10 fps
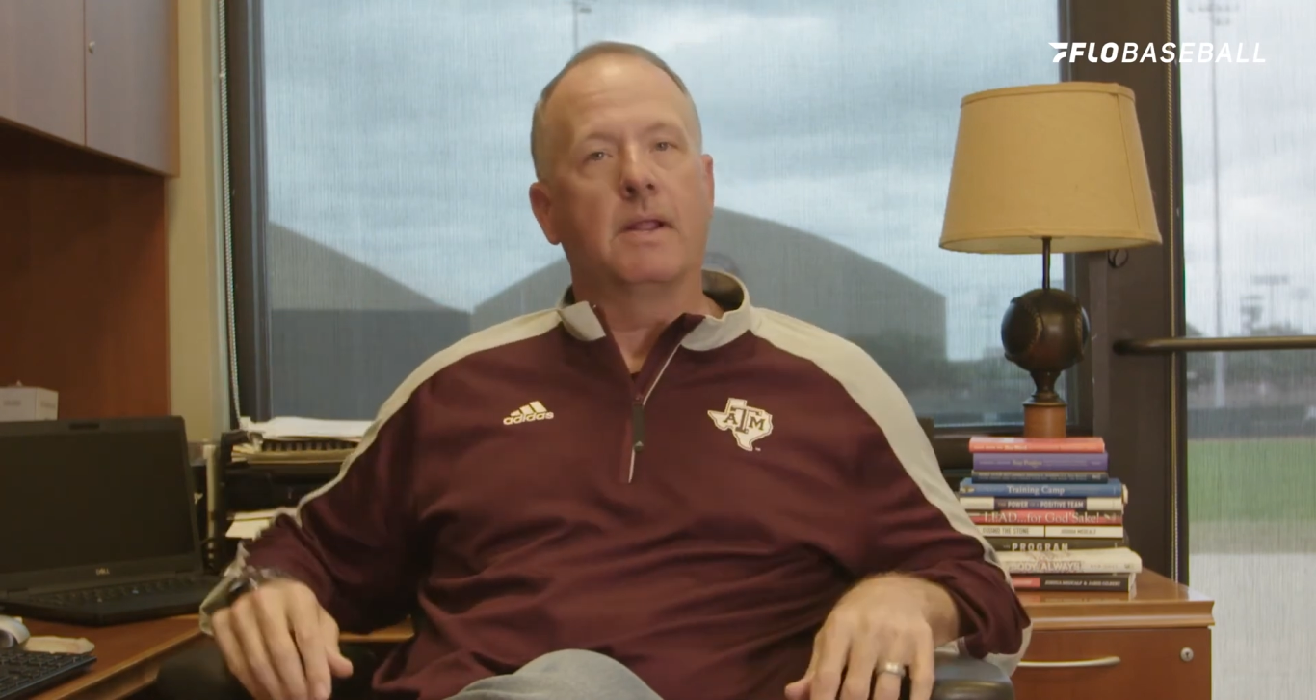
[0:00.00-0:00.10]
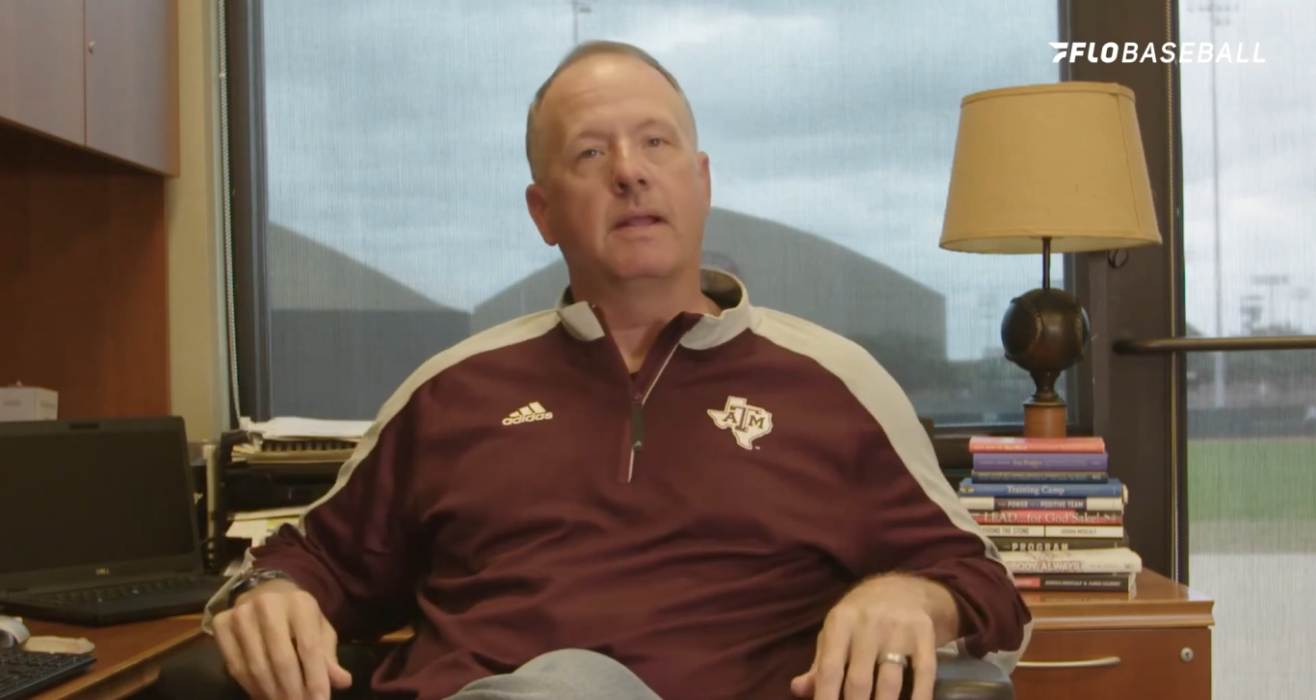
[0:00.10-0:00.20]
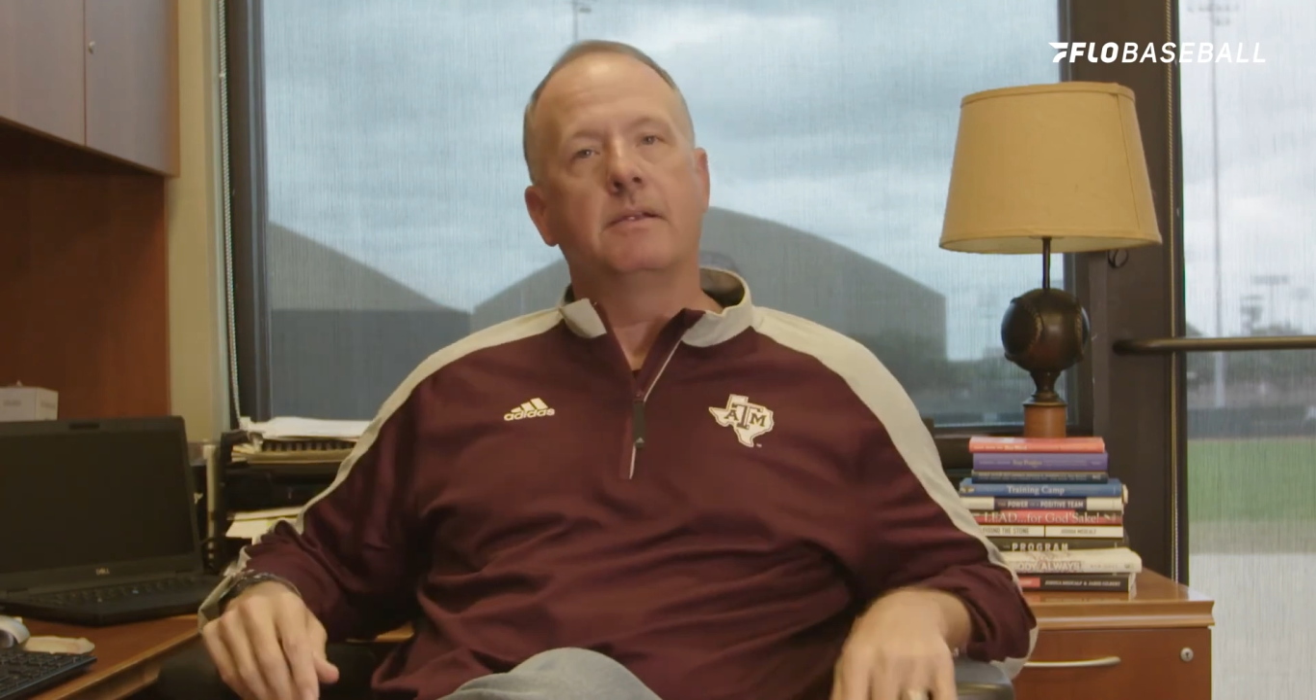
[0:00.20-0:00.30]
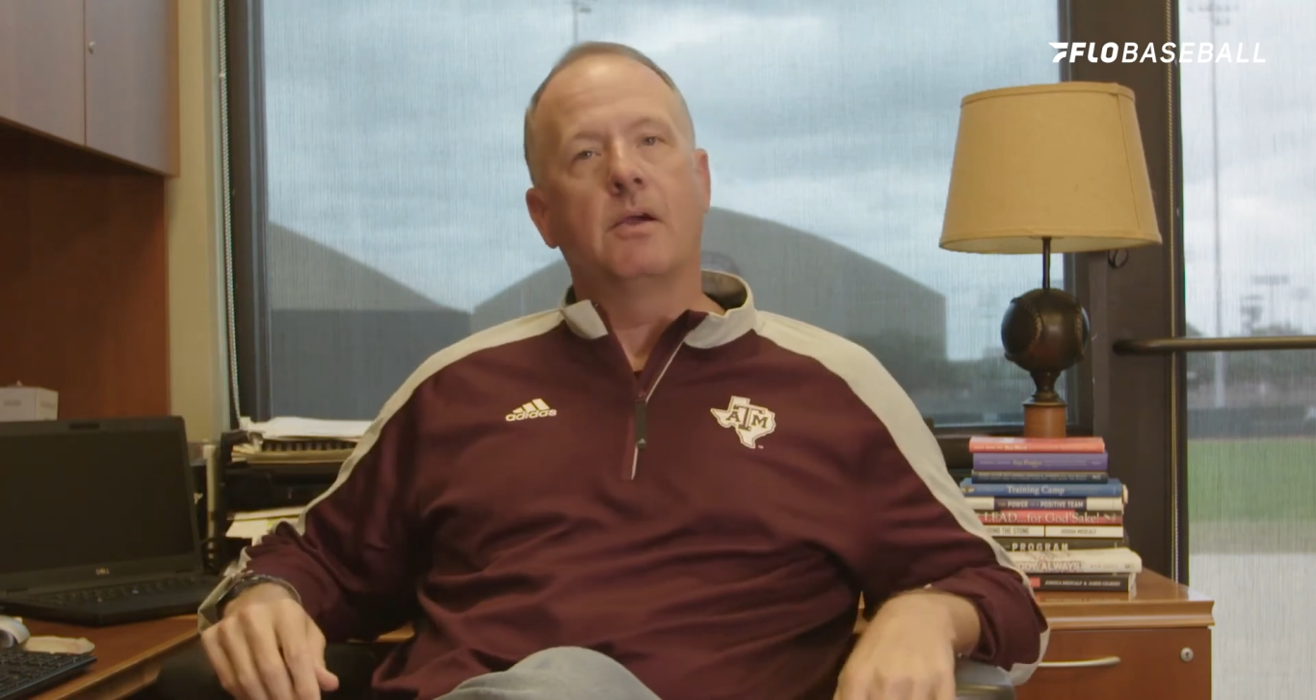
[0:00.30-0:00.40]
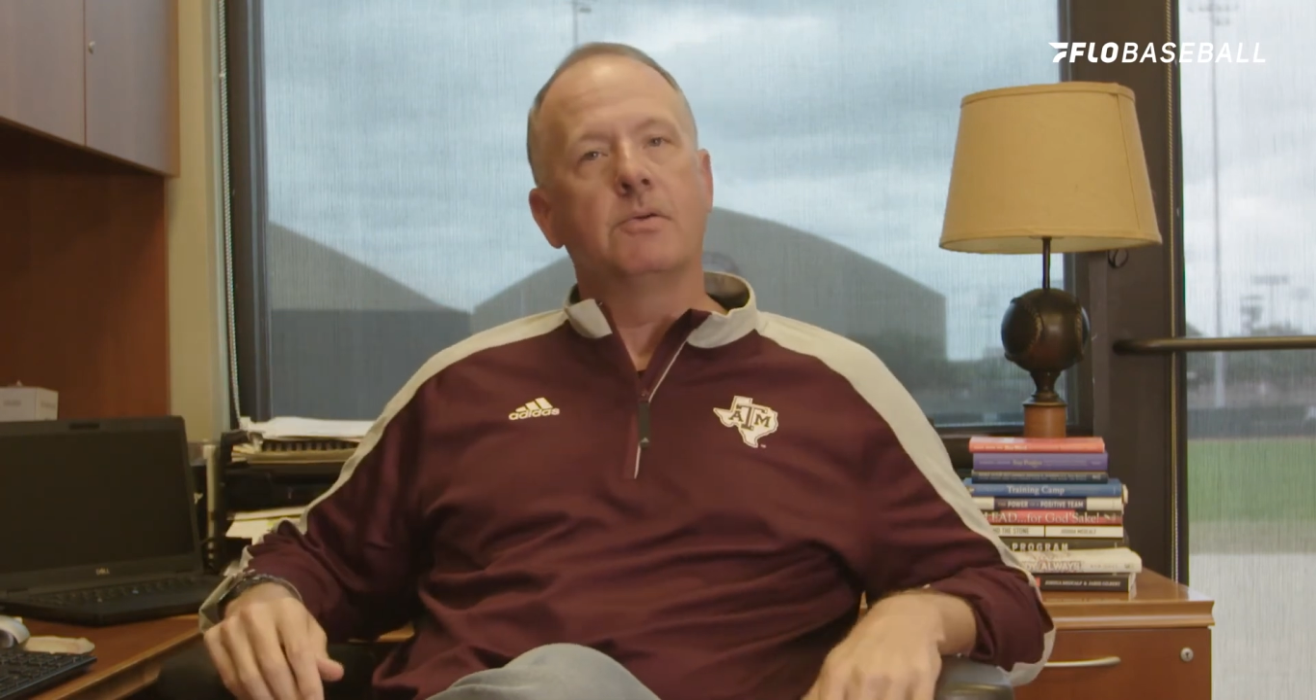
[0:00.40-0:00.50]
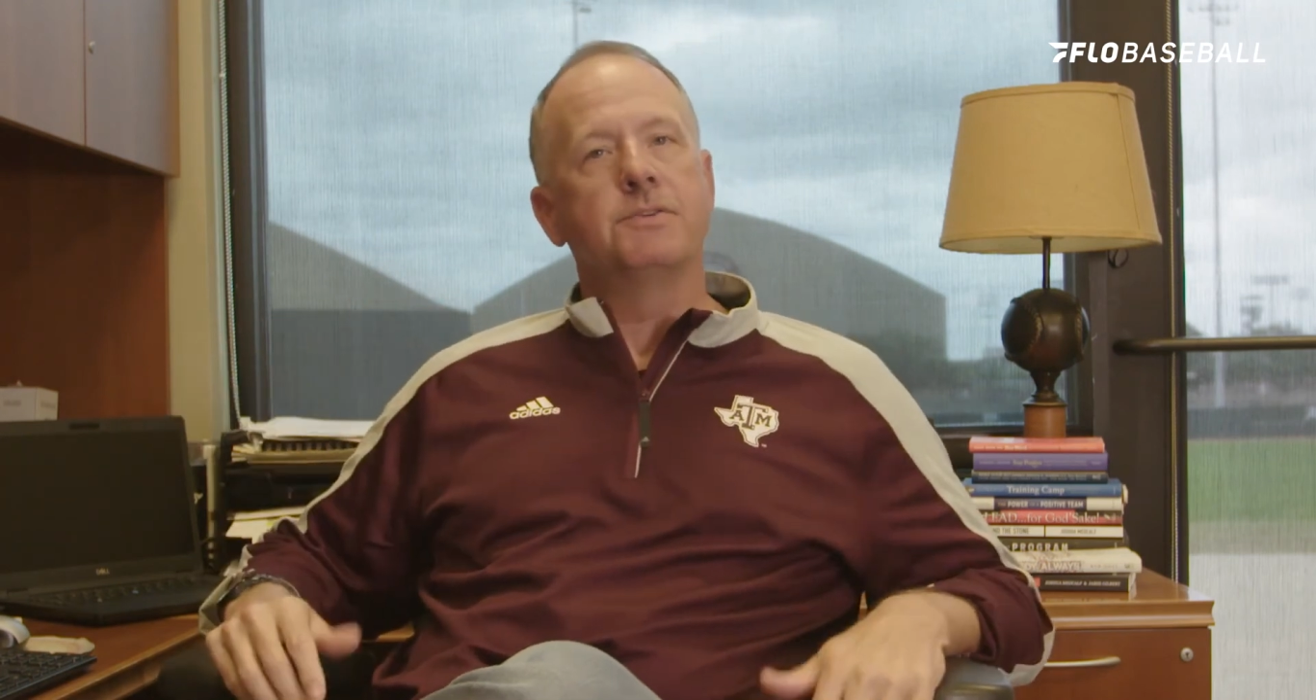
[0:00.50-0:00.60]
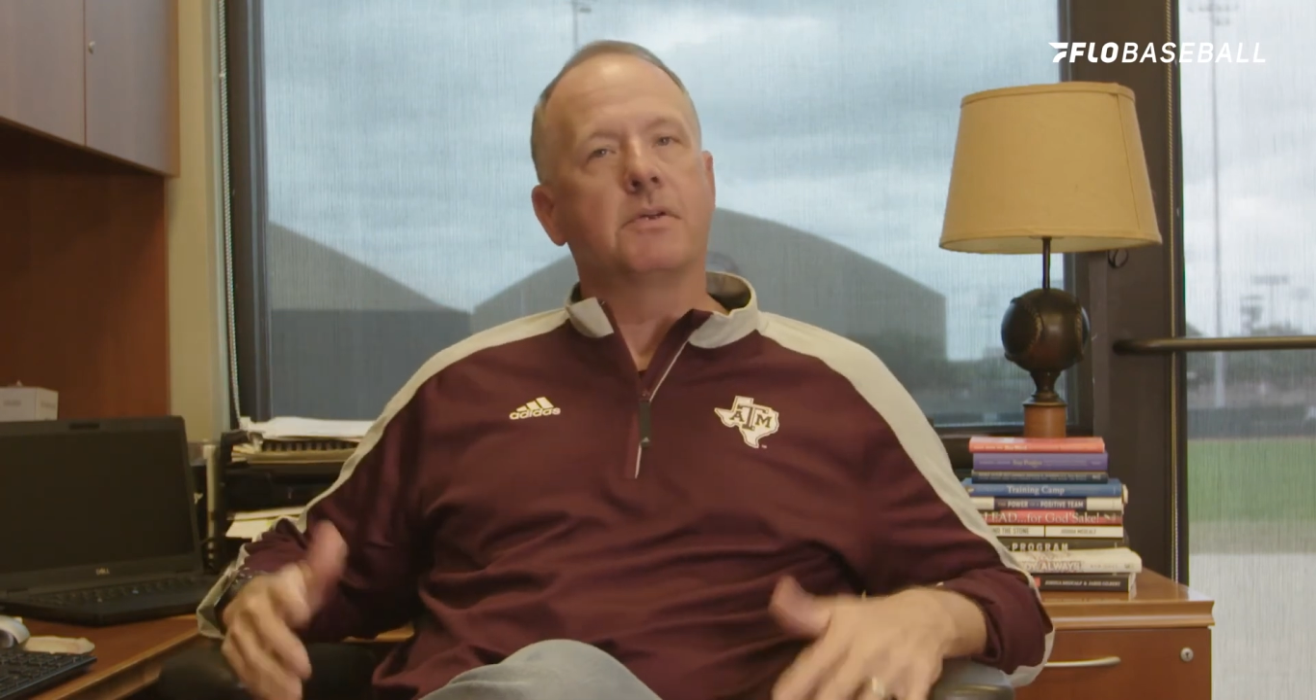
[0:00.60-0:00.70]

head coach,